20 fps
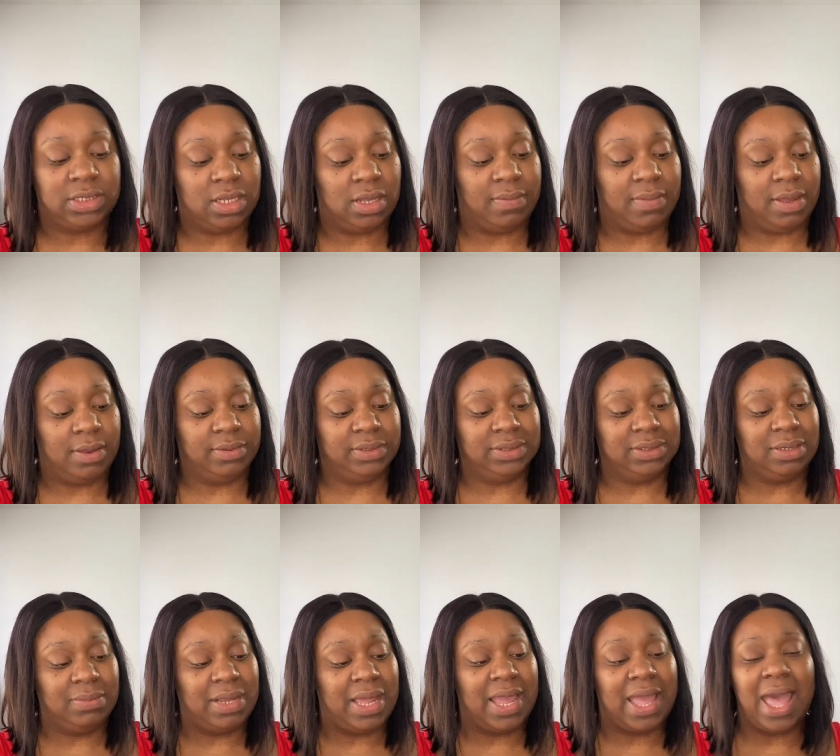time hours. And
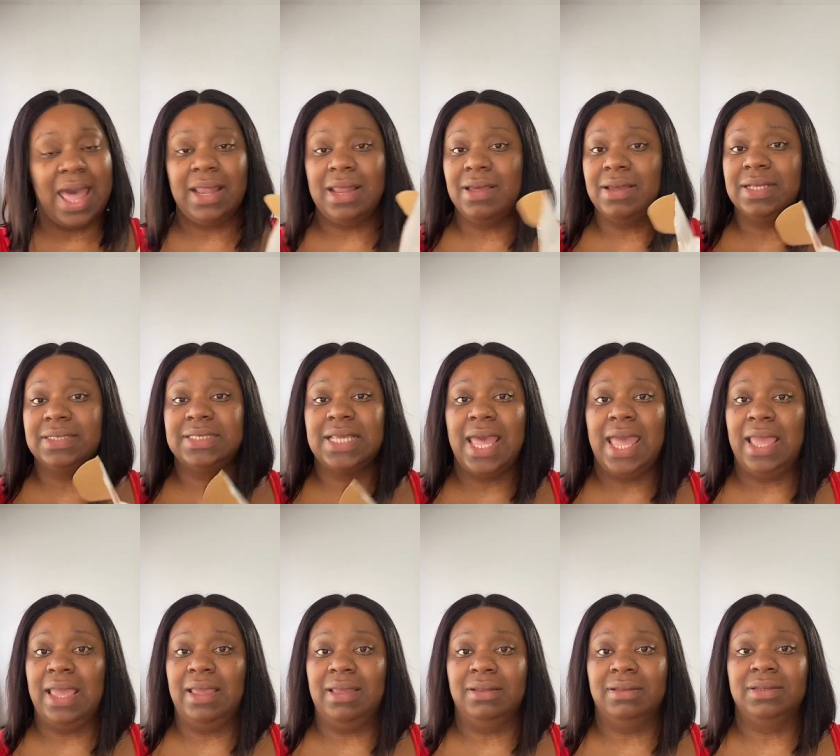I'm like, how long it
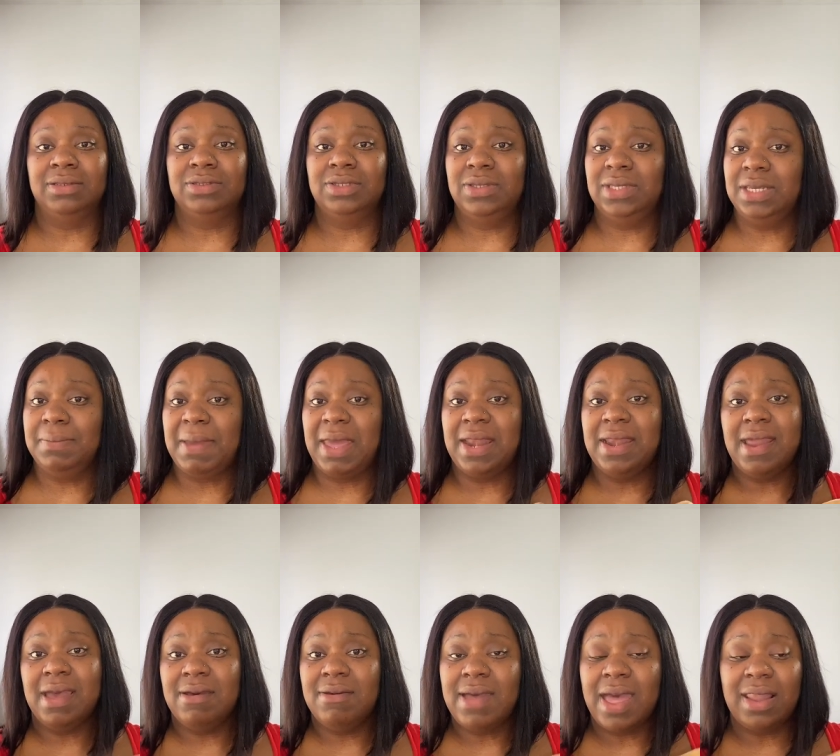take? Do anybody
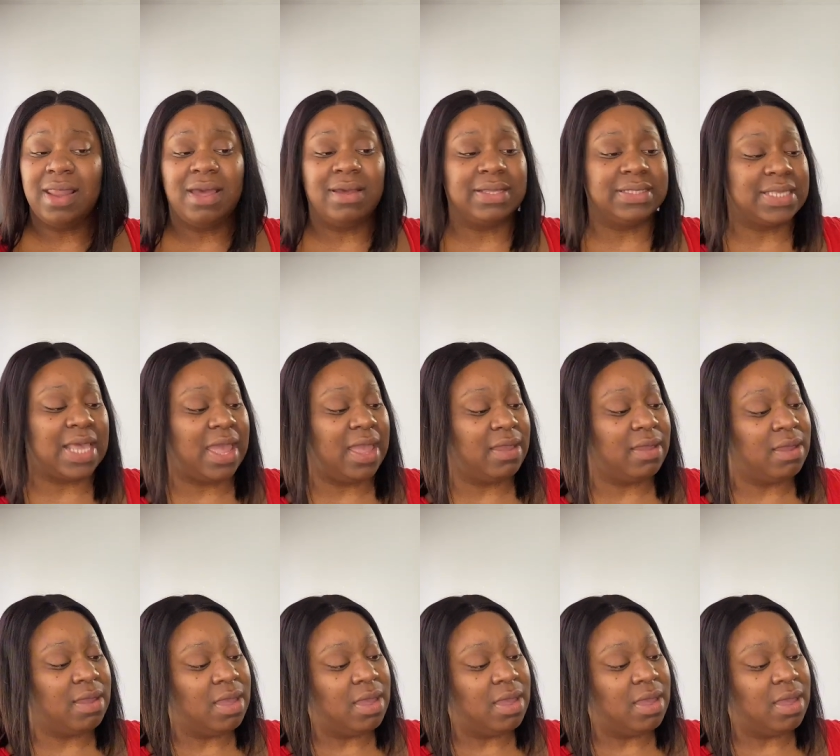know how long it take